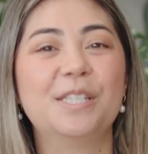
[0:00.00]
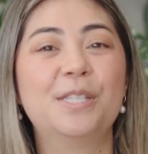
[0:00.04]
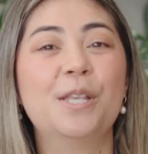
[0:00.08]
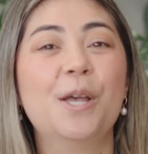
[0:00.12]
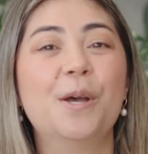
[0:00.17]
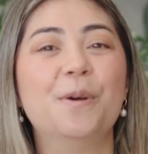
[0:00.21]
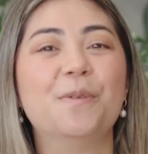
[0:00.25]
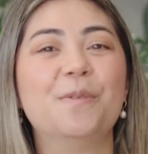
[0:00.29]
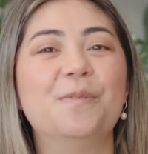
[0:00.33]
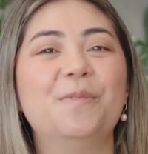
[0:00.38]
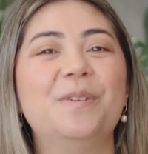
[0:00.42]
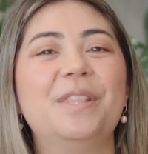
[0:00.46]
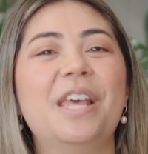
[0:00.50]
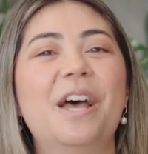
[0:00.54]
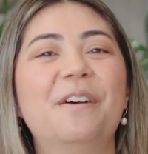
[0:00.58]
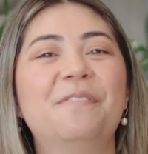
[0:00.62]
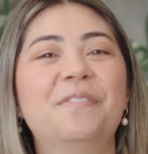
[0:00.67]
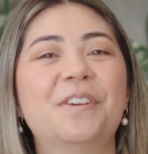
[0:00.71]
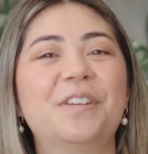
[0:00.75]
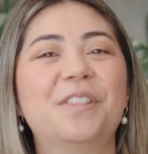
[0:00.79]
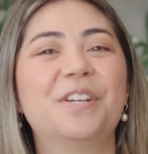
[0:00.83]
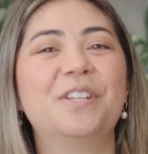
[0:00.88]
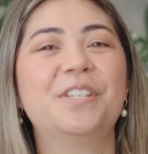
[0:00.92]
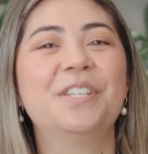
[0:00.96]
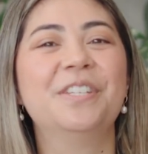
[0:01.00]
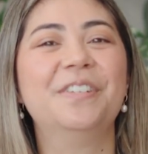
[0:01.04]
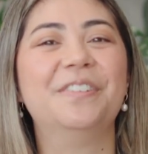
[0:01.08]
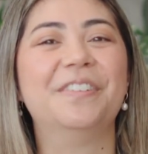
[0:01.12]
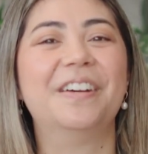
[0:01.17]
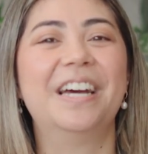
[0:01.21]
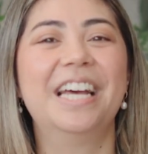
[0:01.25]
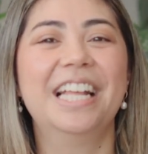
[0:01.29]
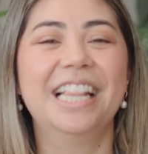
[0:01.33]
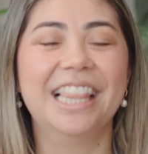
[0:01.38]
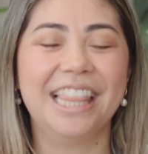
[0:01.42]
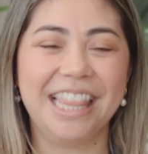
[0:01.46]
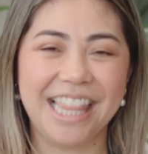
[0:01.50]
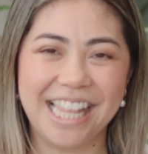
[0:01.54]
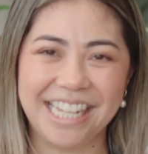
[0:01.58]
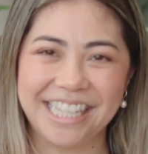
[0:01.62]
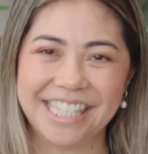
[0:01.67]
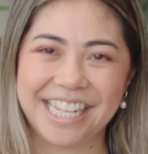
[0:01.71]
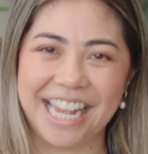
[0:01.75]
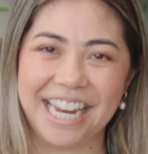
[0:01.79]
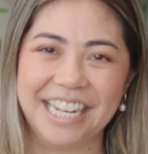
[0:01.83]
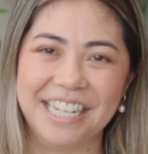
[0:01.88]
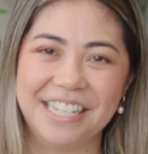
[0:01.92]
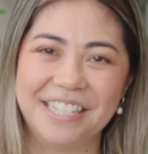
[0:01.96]
So without further ado,
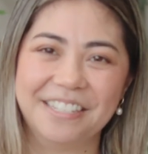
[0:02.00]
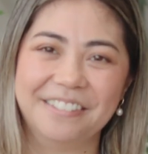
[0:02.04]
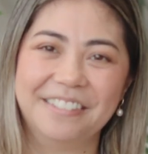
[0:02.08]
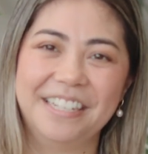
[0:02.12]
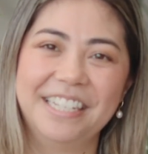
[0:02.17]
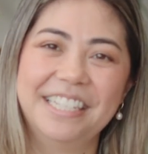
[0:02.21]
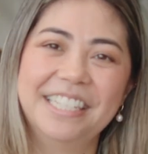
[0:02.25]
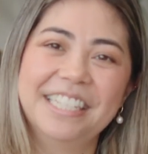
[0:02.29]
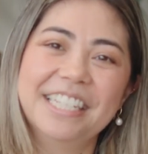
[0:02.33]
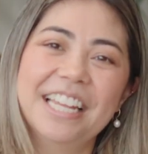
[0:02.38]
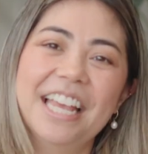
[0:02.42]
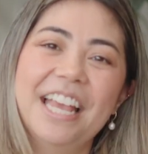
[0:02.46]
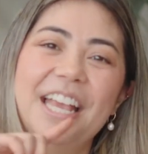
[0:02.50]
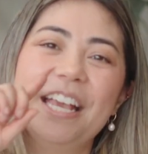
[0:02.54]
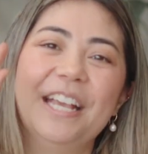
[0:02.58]
let's get into it.